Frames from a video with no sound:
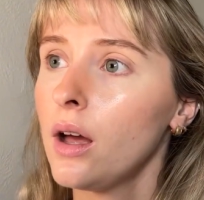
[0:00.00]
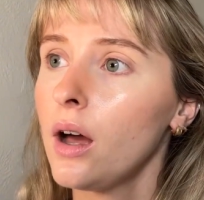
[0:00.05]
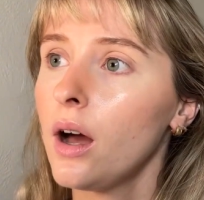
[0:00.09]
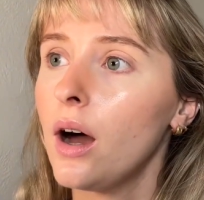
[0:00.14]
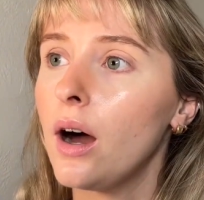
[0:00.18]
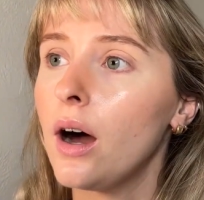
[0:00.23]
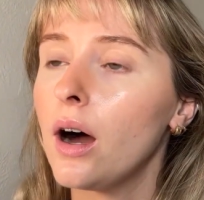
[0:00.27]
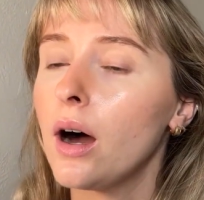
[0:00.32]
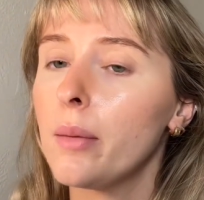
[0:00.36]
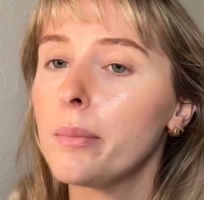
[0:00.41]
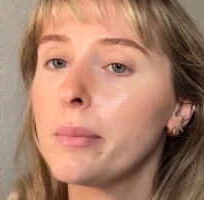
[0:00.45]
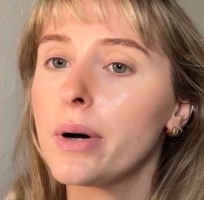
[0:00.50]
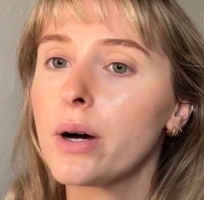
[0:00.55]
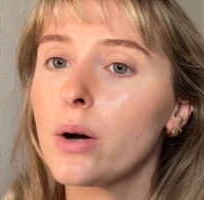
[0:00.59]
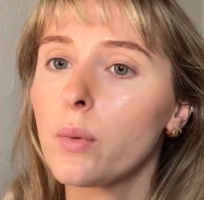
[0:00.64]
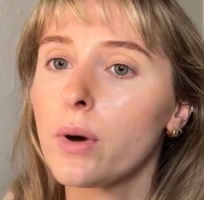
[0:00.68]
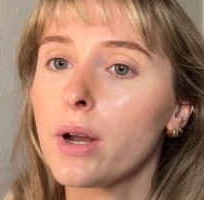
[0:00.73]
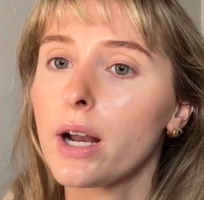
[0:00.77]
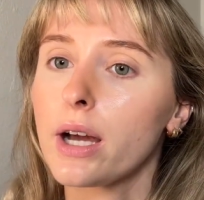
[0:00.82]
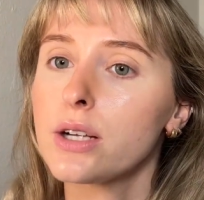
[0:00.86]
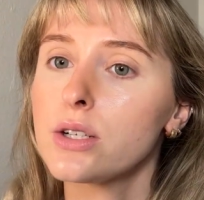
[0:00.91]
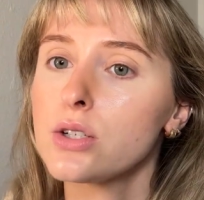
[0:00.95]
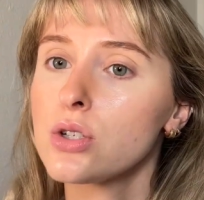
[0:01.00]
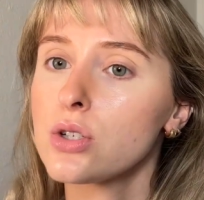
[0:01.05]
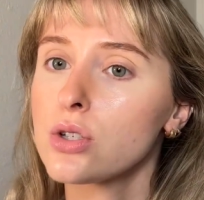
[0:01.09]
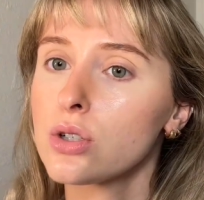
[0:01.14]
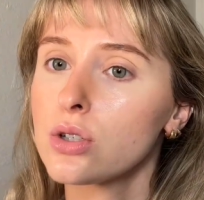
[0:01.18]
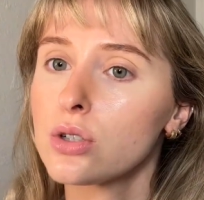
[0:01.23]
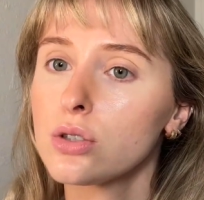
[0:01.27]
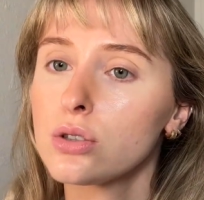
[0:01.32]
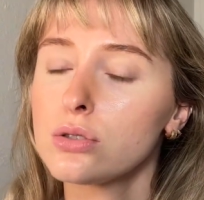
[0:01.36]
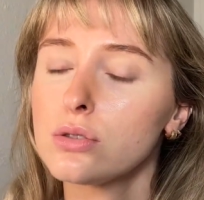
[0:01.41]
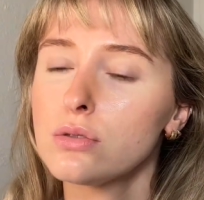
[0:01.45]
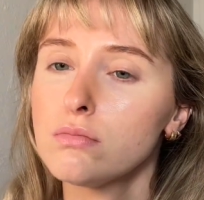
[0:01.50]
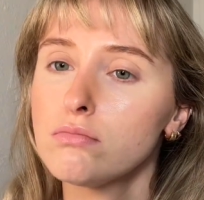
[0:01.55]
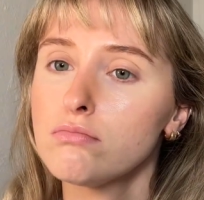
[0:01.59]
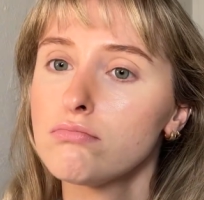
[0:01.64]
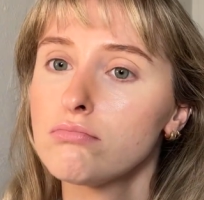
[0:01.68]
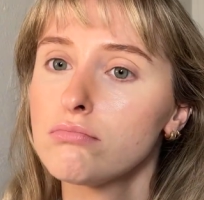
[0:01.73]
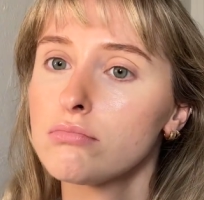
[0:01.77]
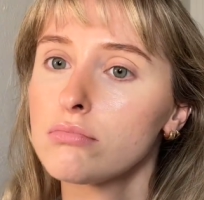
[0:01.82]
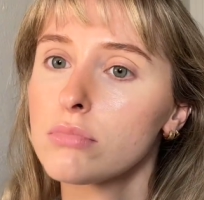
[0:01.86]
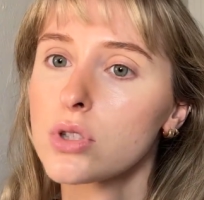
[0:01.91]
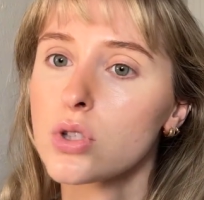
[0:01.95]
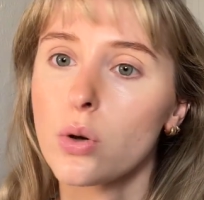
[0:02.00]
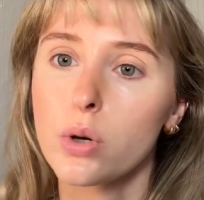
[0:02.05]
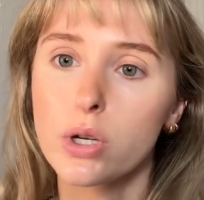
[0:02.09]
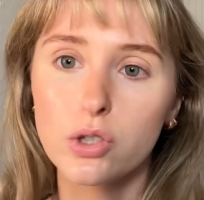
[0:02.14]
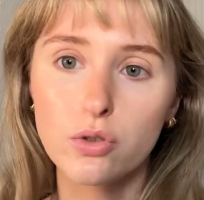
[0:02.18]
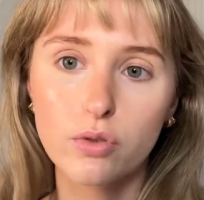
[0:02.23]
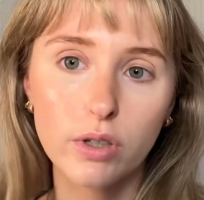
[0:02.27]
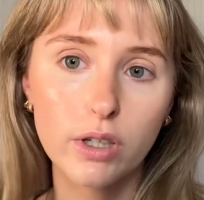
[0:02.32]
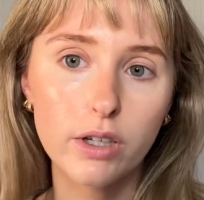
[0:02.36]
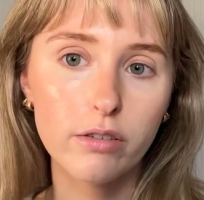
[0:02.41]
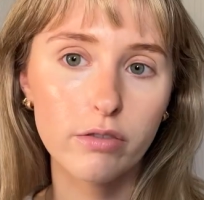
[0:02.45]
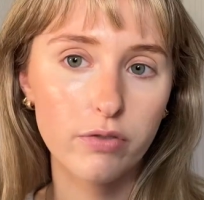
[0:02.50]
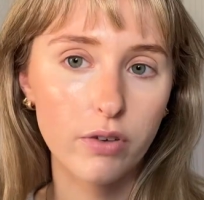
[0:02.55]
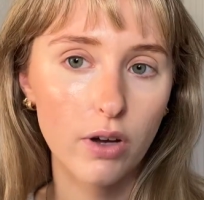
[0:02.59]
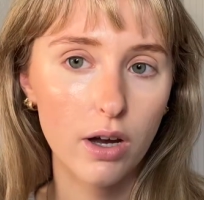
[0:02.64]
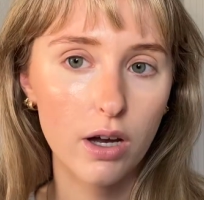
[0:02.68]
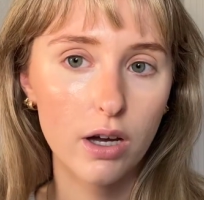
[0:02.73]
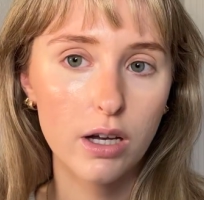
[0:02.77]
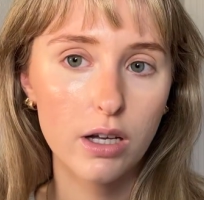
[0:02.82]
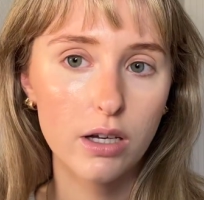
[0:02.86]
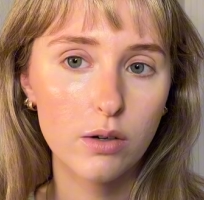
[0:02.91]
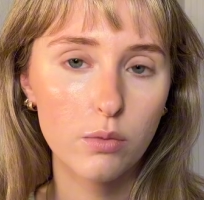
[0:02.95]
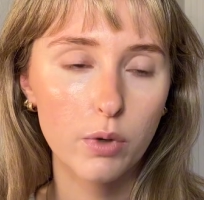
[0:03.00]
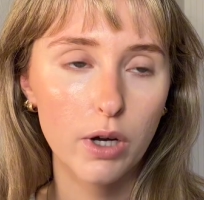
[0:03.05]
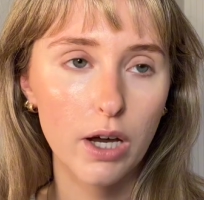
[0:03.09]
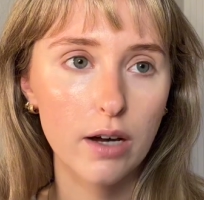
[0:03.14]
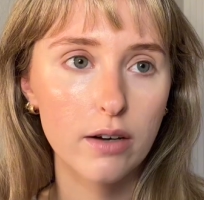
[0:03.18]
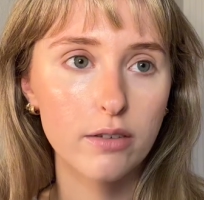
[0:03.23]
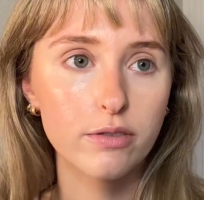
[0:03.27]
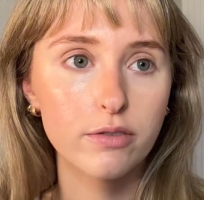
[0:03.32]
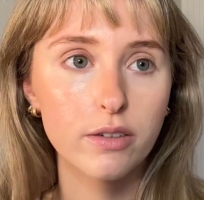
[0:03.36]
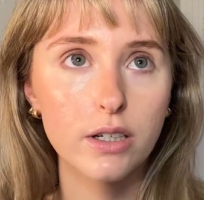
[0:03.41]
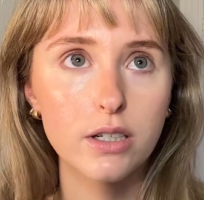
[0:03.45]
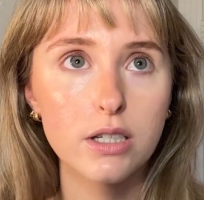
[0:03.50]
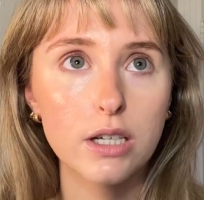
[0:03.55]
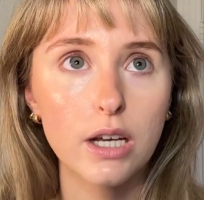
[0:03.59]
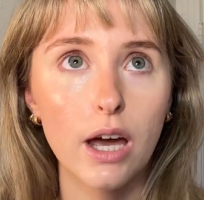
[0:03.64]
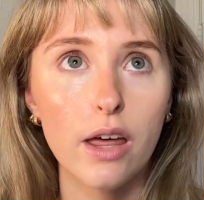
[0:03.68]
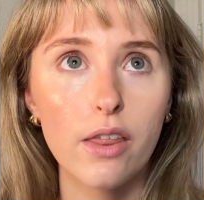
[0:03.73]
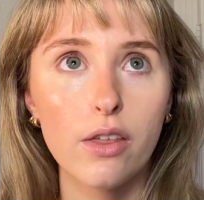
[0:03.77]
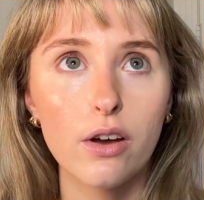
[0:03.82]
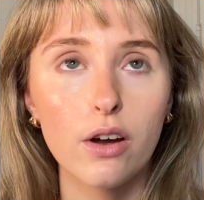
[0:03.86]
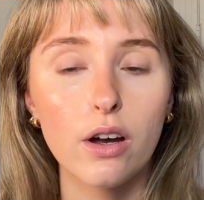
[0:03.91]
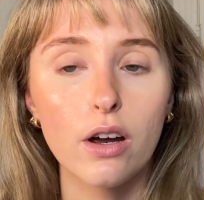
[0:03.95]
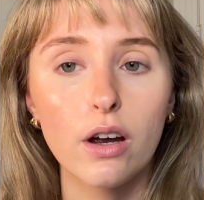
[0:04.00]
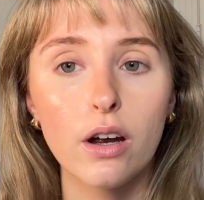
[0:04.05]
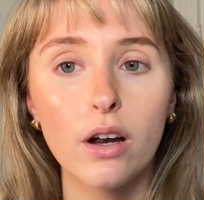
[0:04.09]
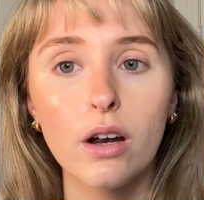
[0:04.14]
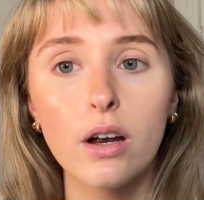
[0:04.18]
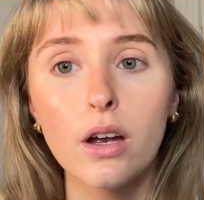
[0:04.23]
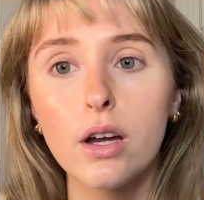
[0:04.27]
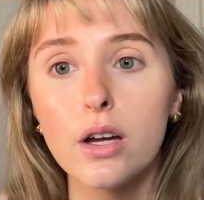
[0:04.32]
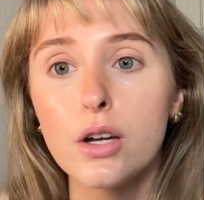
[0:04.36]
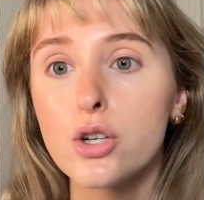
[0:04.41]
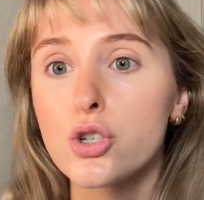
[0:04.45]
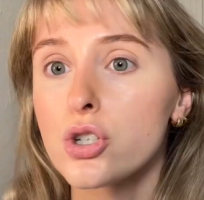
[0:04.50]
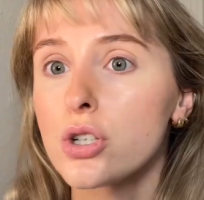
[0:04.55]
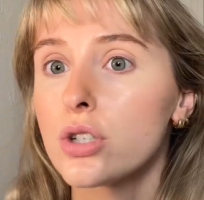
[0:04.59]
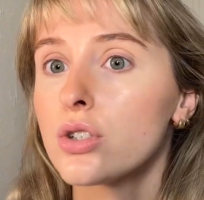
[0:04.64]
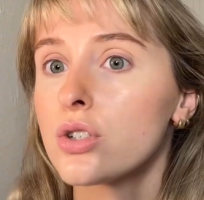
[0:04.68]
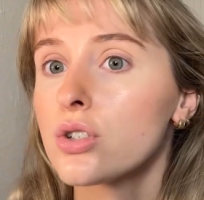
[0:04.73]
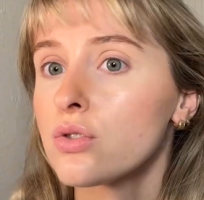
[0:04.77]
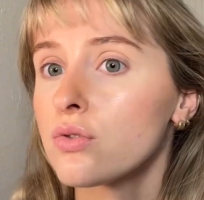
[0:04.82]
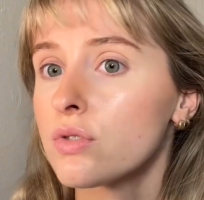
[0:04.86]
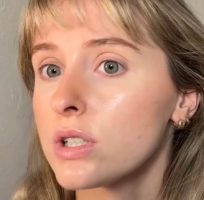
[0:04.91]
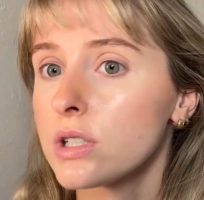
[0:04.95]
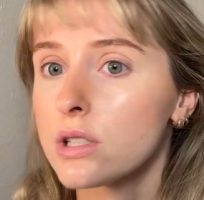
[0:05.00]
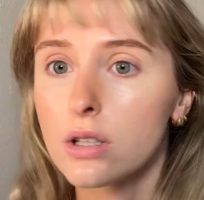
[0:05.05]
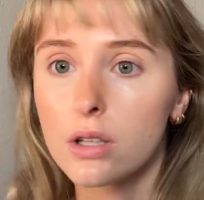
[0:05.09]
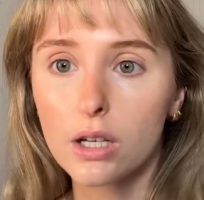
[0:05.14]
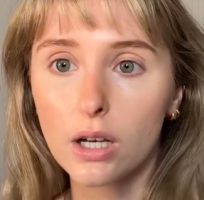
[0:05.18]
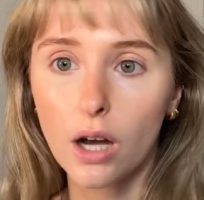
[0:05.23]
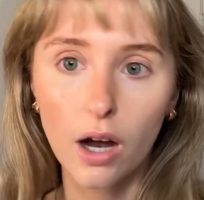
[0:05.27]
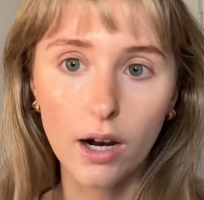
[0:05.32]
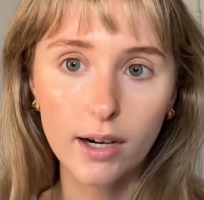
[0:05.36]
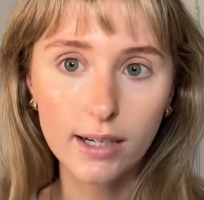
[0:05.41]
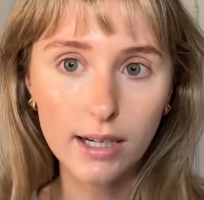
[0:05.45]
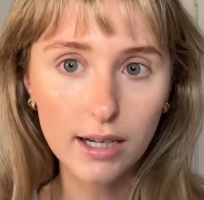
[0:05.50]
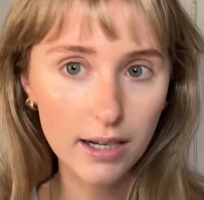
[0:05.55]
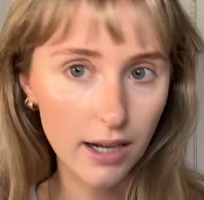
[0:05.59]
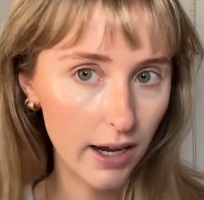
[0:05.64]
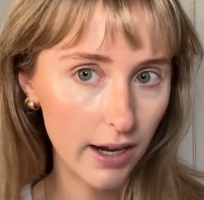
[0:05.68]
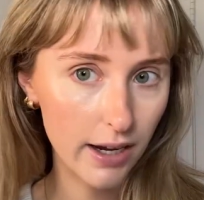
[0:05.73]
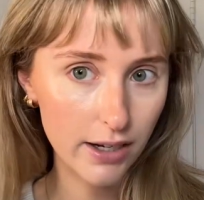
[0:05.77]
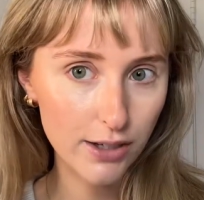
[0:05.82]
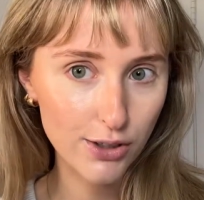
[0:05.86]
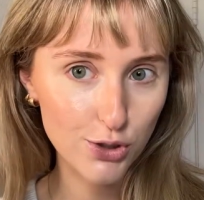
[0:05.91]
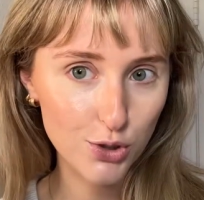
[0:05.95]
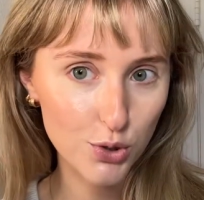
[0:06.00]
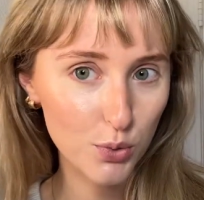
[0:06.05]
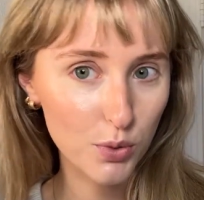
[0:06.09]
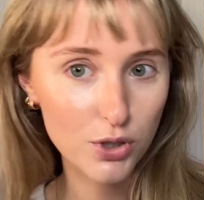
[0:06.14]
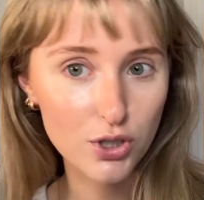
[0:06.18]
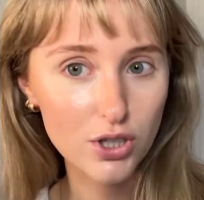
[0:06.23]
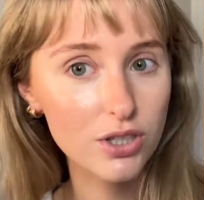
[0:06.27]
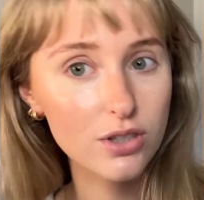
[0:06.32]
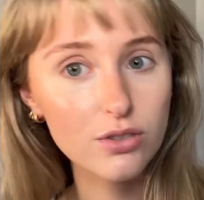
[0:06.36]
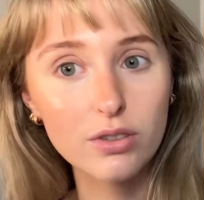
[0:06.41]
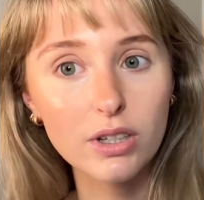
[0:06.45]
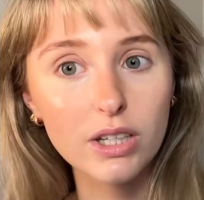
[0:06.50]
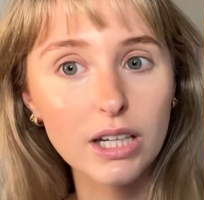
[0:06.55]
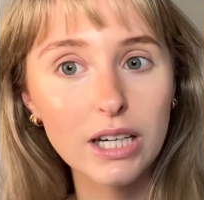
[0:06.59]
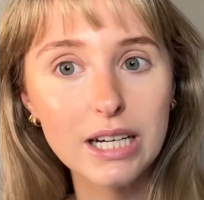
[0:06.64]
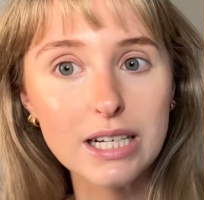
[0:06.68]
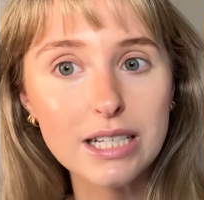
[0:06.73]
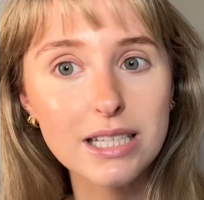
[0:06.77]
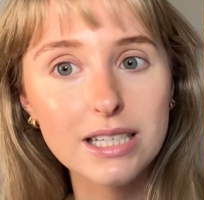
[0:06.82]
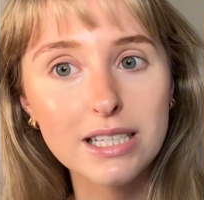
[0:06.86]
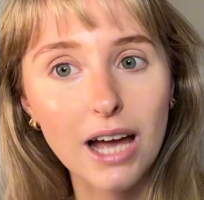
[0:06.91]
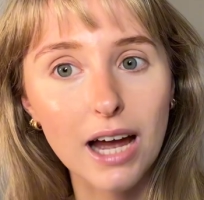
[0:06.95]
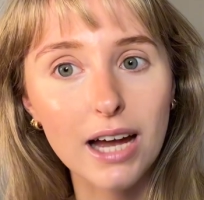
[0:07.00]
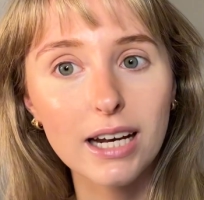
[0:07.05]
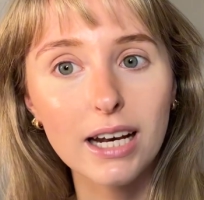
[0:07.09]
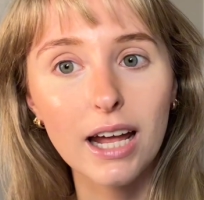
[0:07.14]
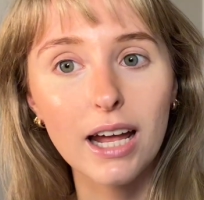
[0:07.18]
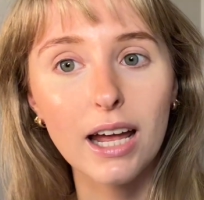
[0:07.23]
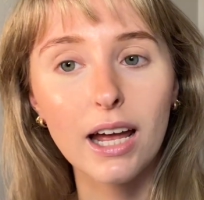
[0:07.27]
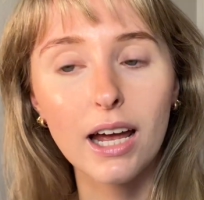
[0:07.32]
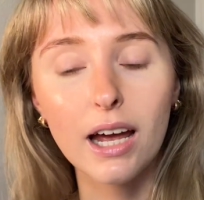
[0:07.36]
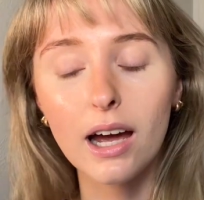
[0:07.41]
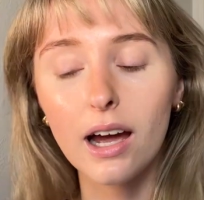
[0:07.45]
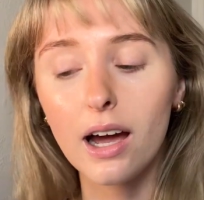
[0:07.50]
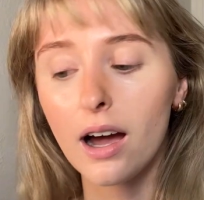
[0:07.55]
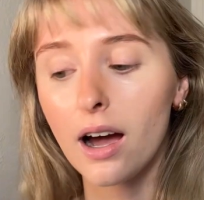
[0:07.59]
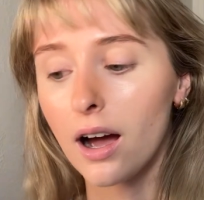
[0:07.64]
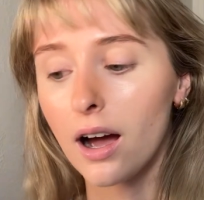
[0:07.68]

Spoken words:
But when I do, it's always really fun. We have fun together. She just recently got engaged, which is really exciting.